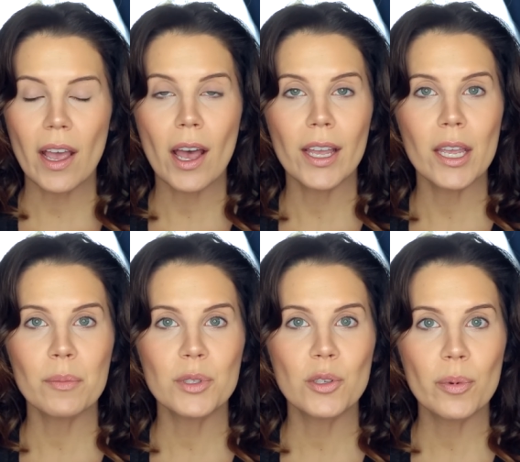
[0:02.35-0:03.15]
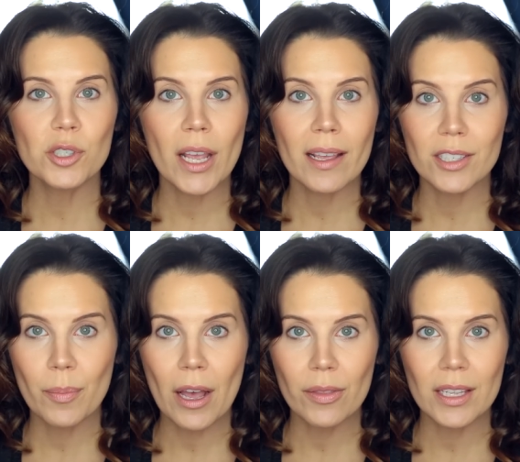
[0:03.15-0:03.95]
I am super jazzed
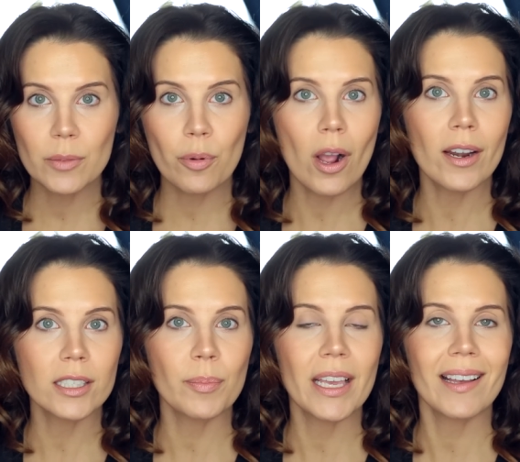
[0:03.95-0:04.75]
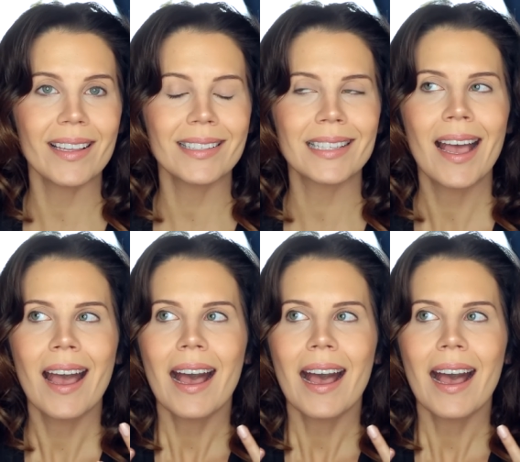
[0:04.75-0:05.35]
about this product because